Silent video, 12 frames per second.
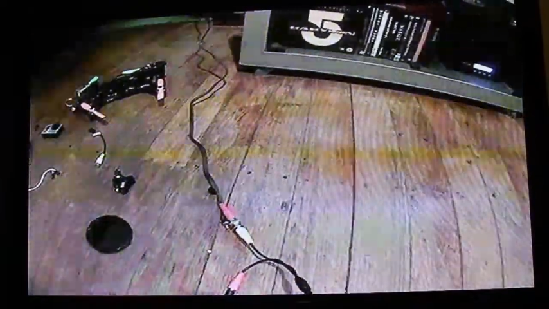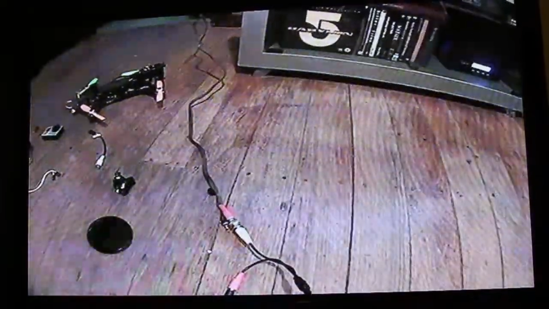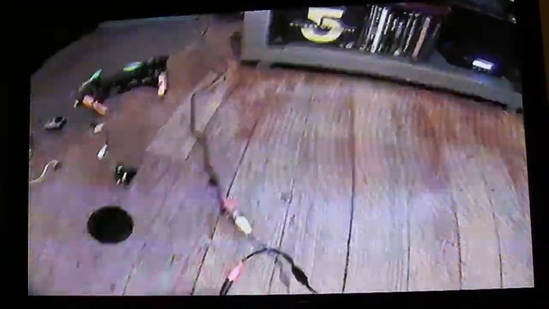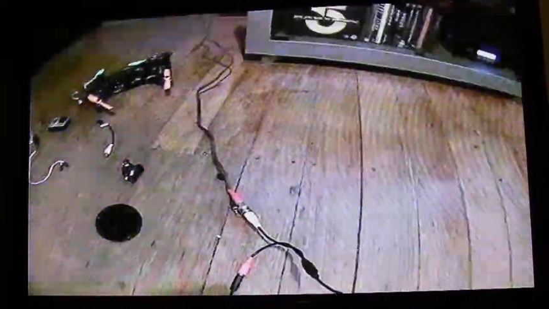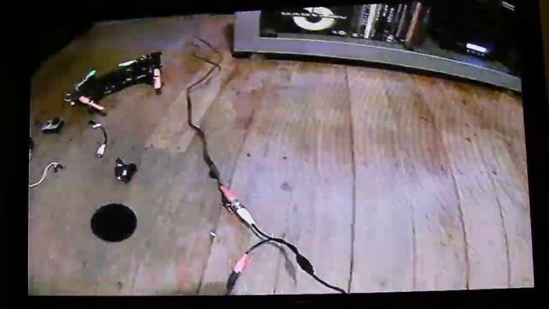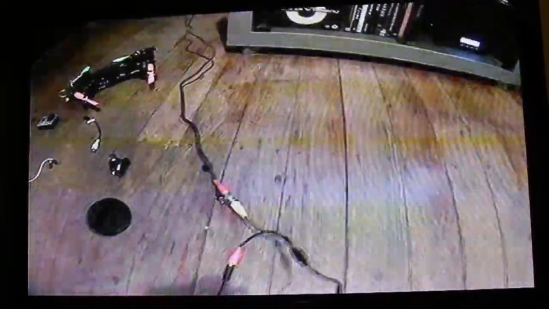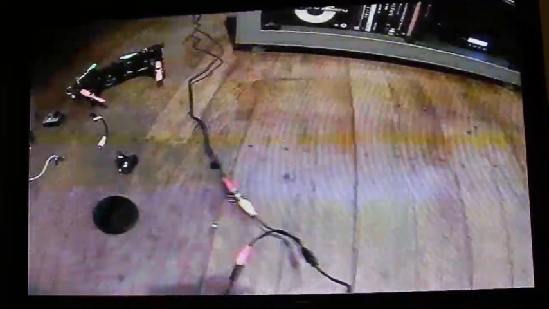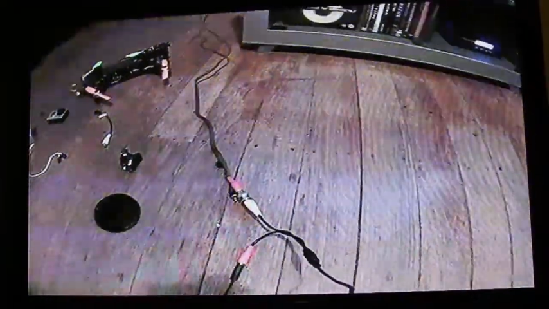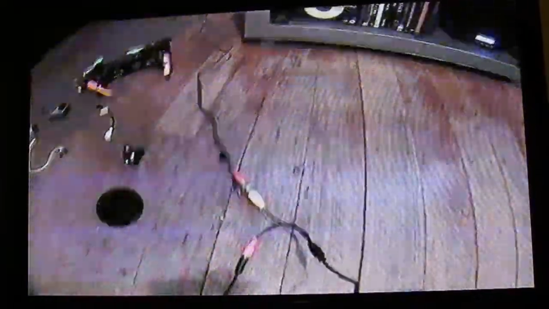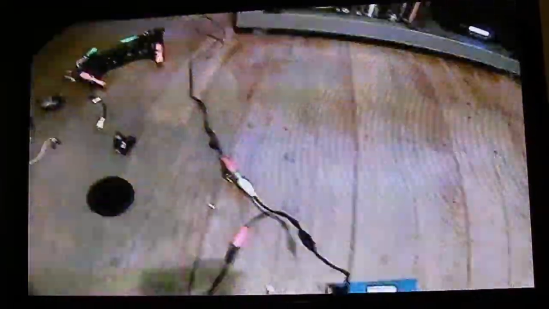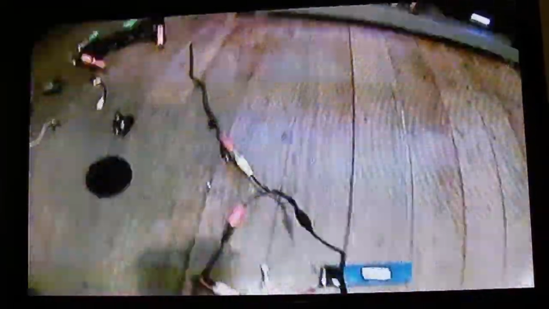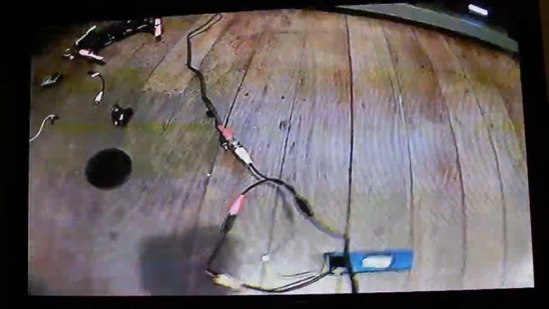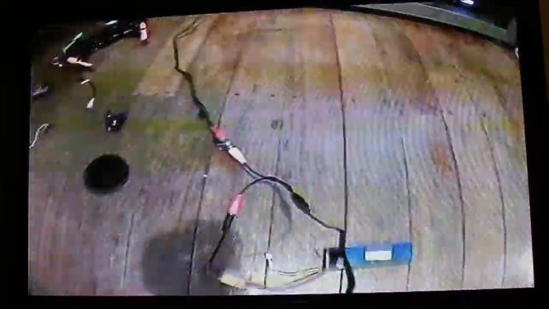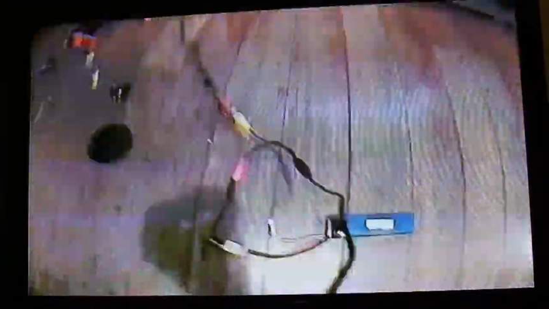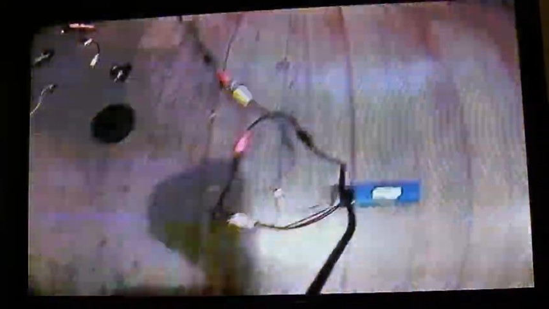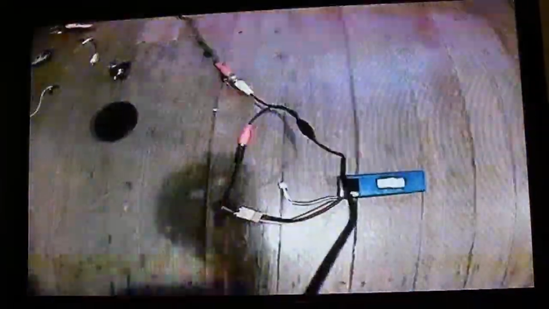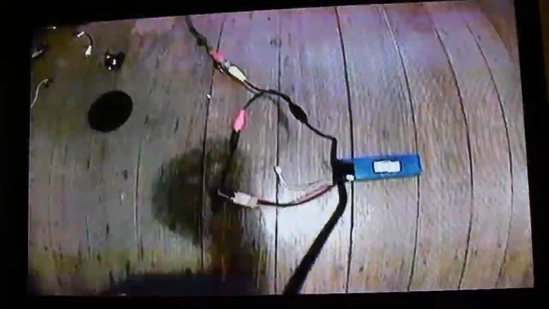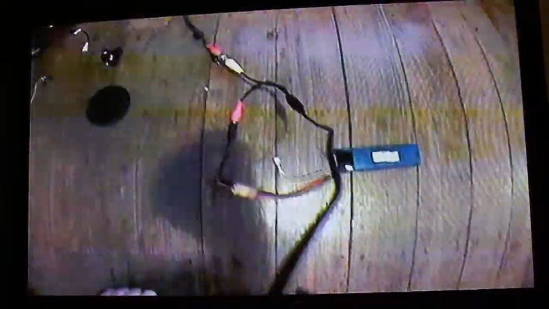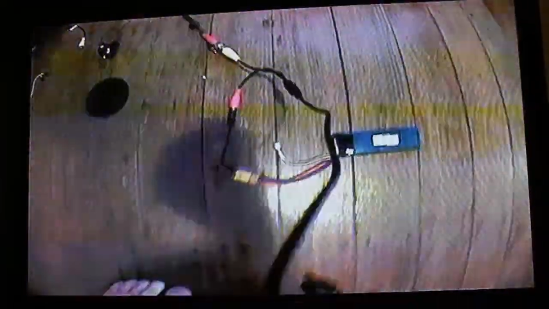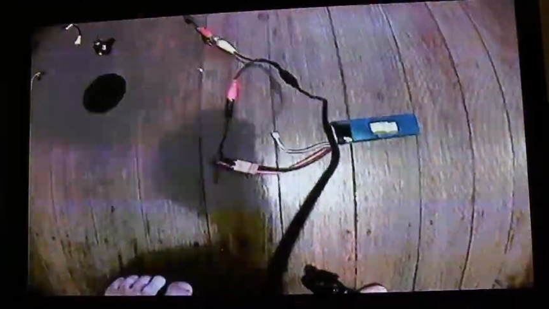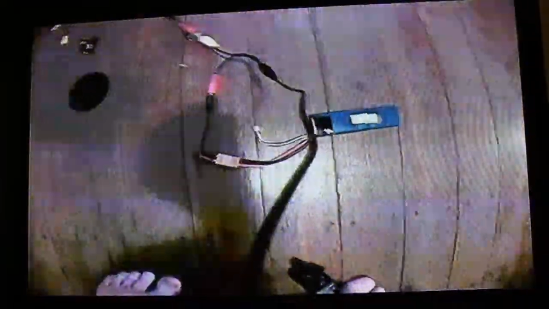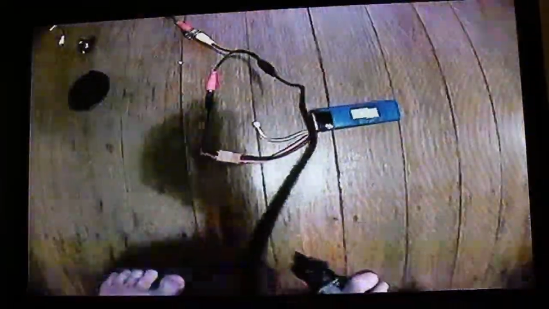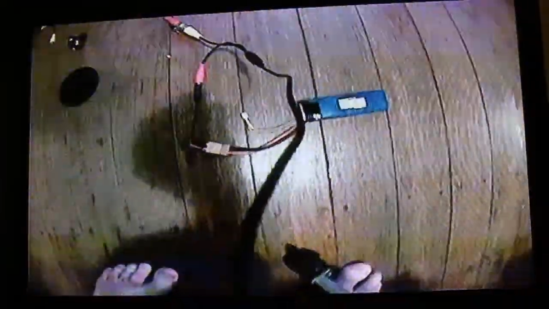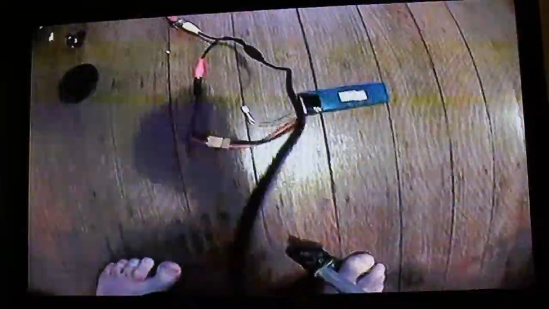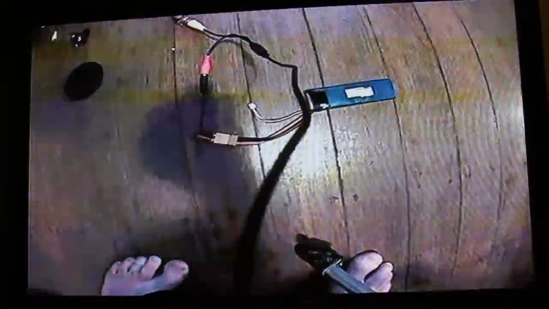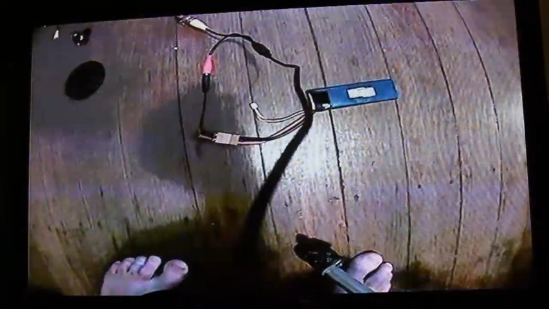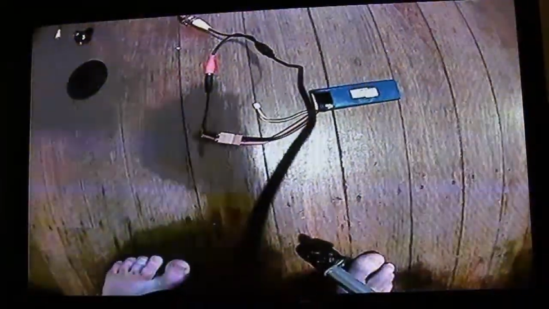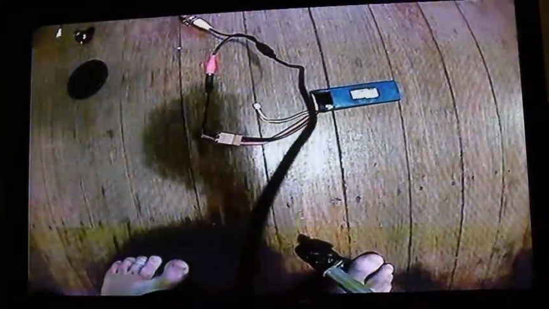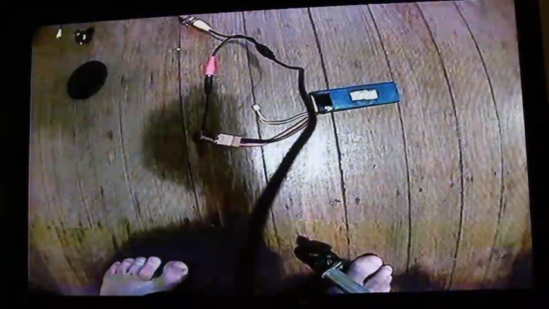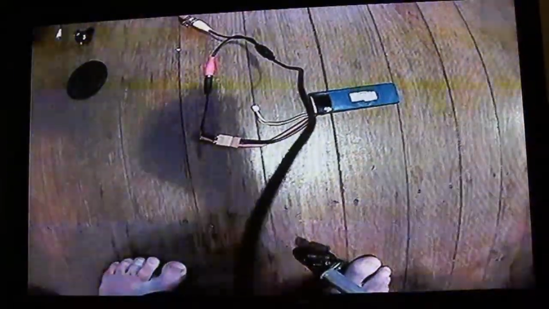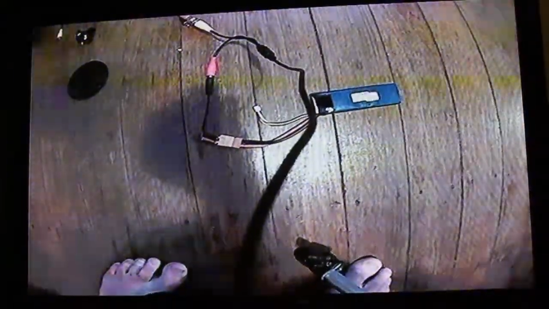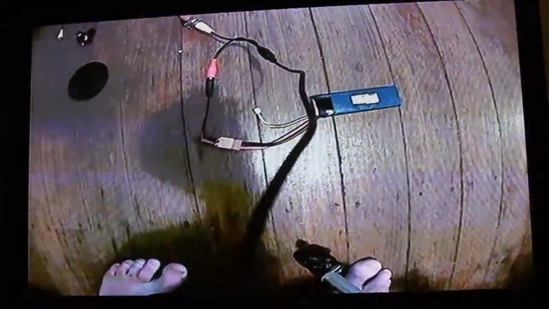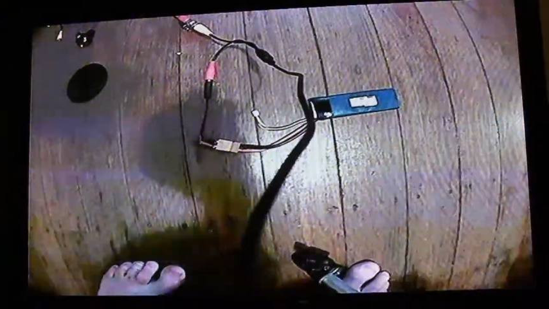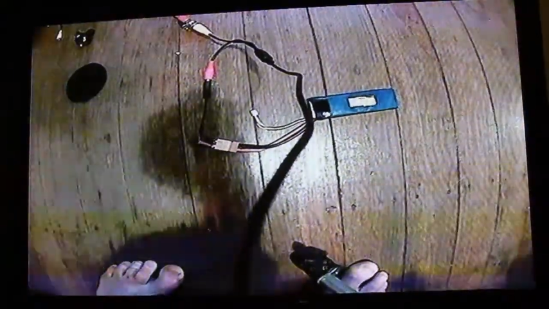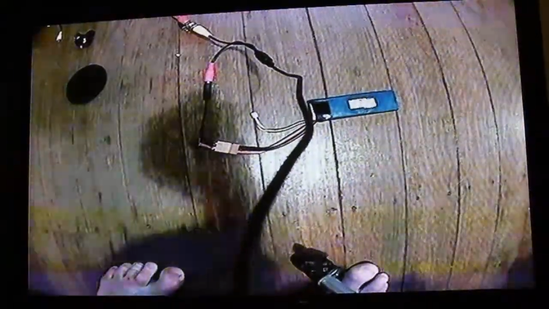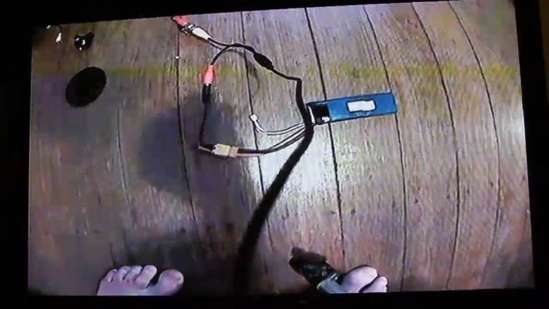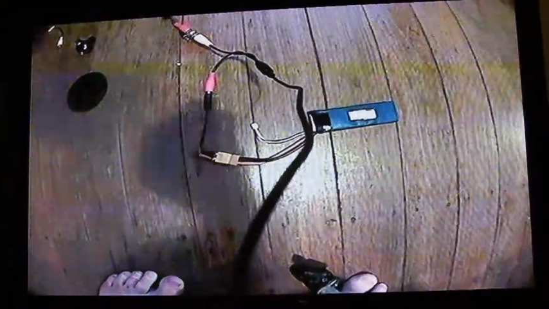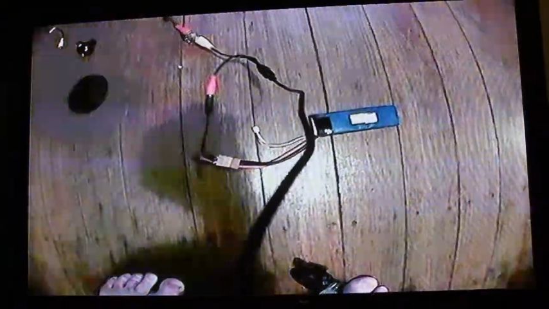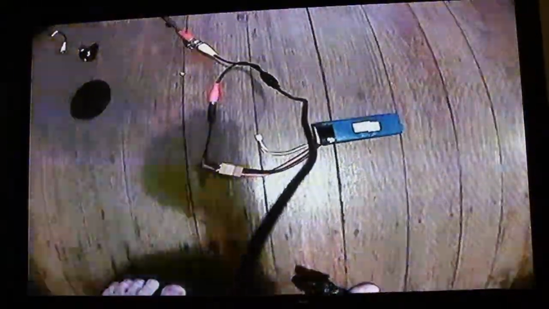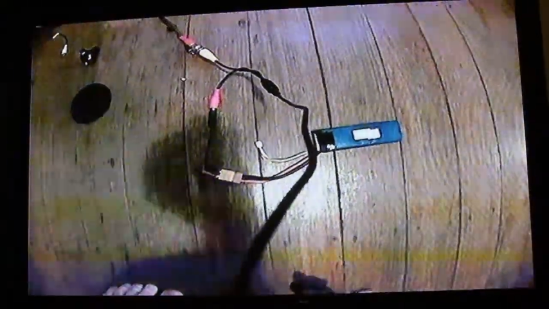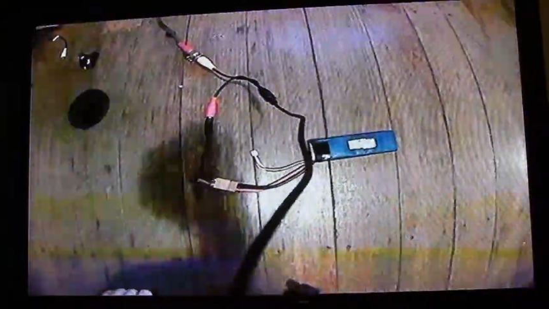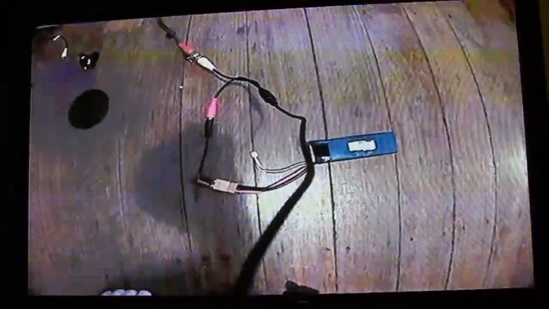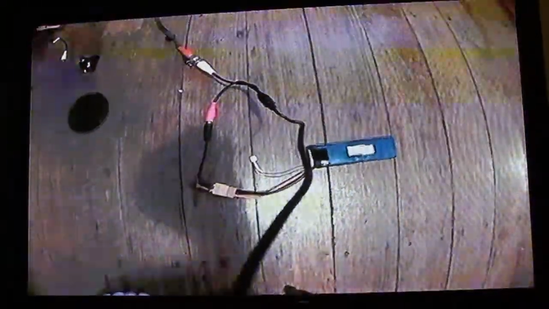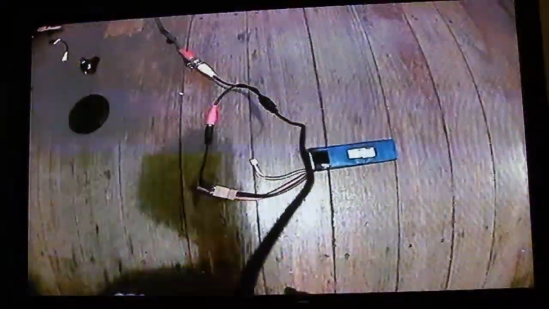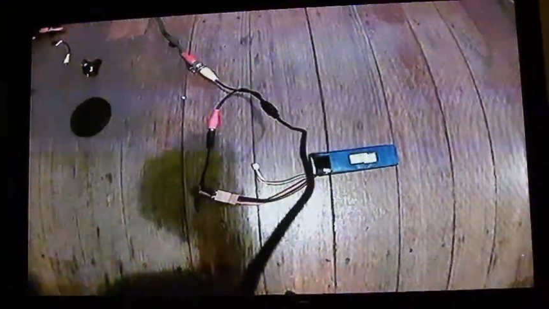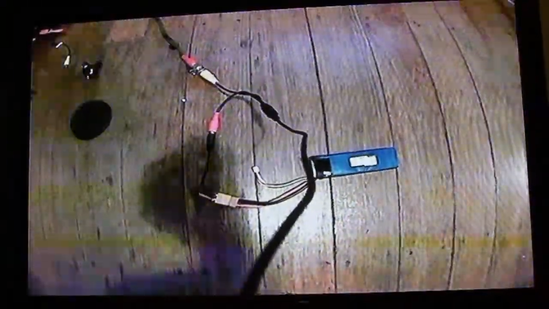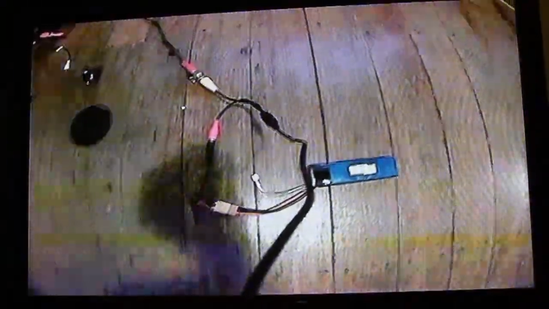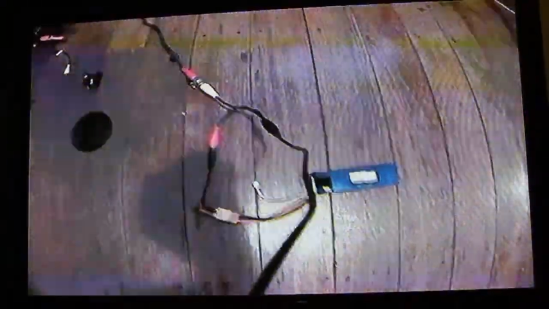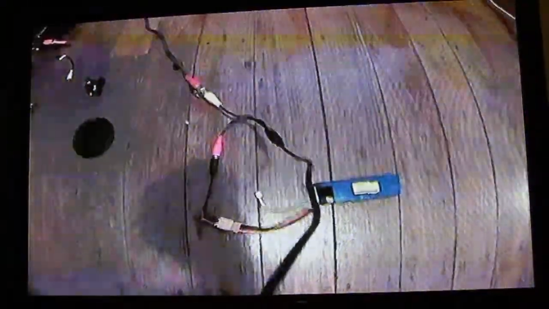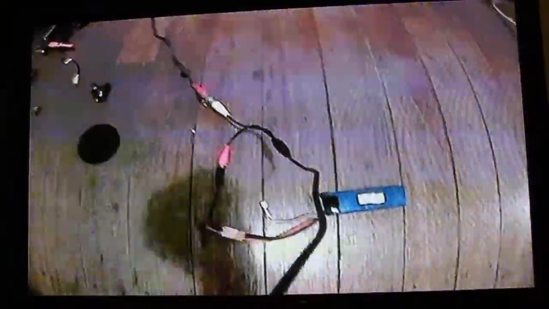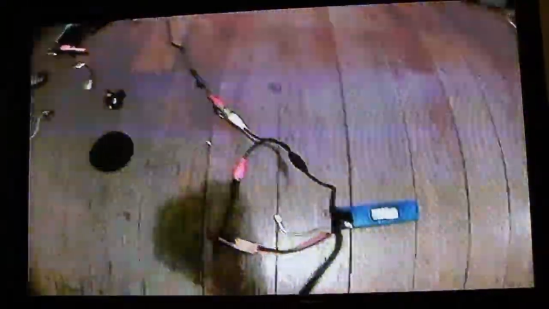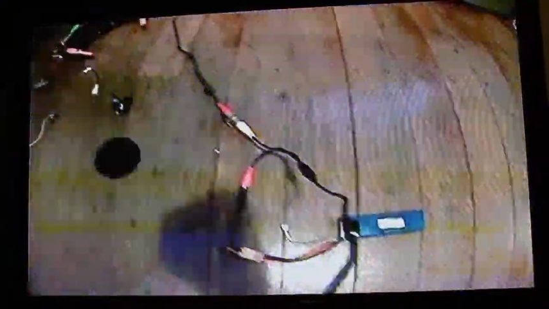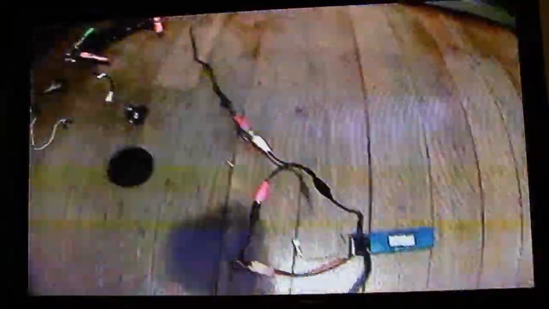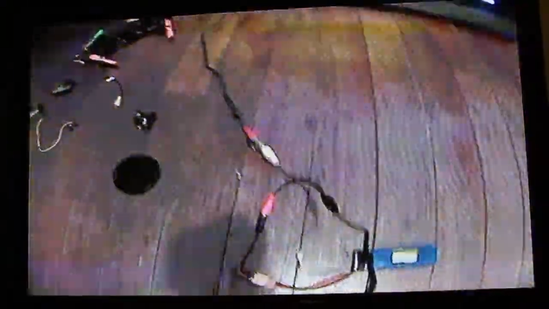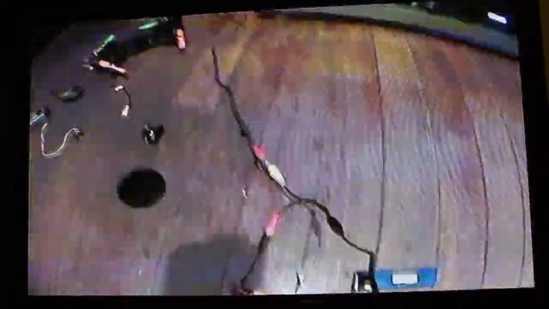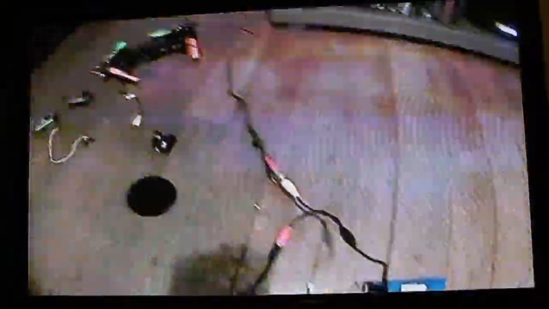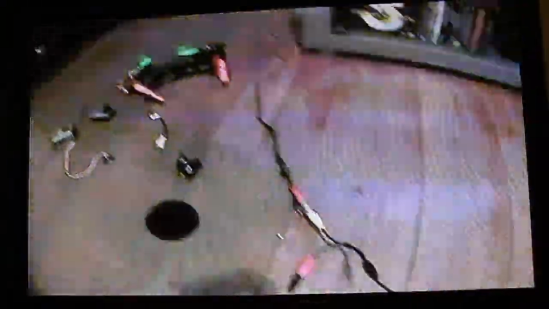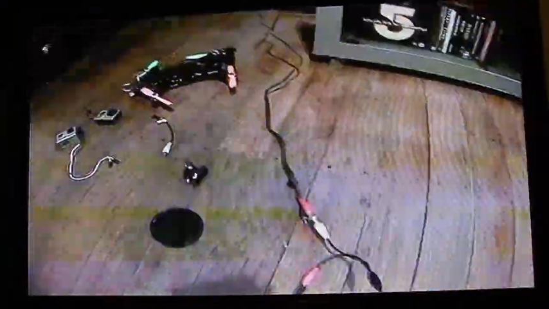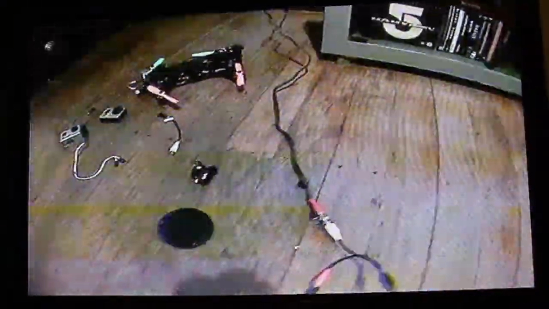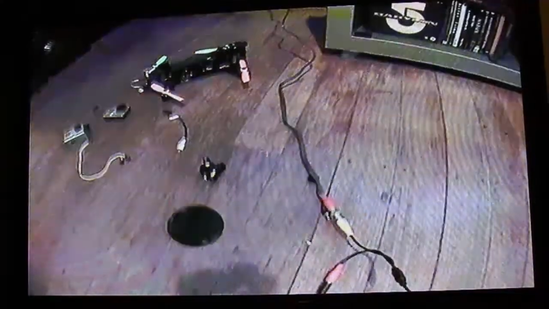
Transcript: [unreadable: no face in view]